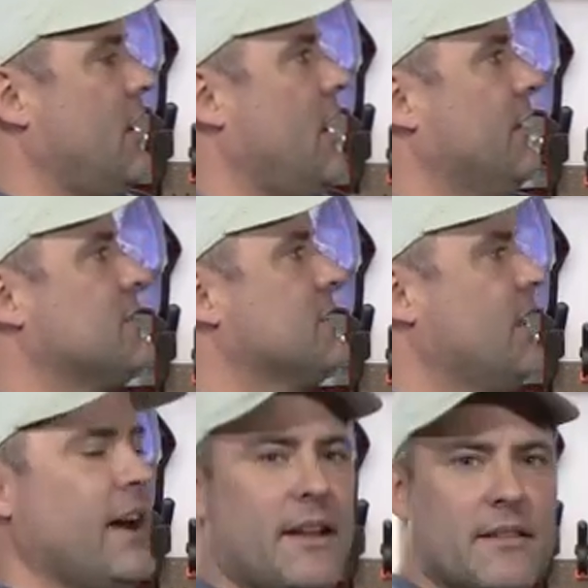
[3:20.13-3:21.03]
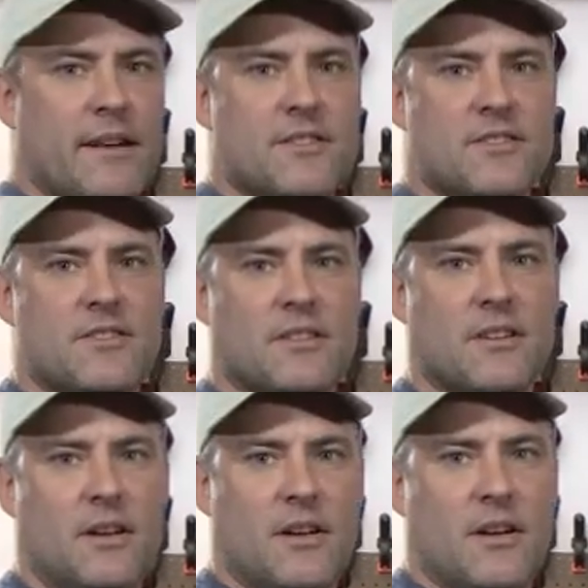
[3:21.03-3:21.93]
halogen light that's
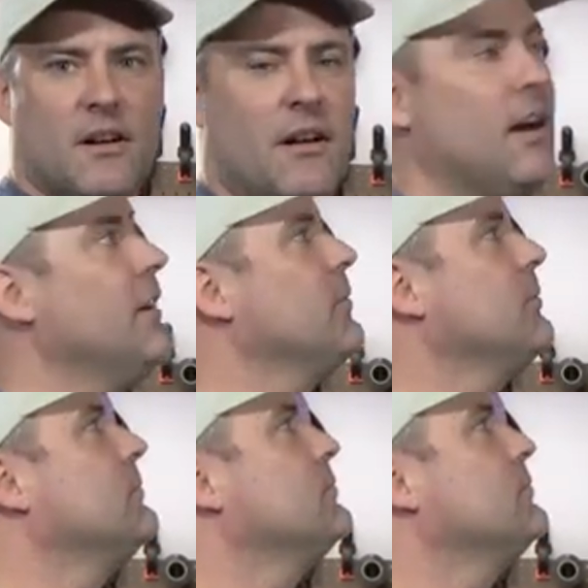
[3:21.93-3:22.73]
on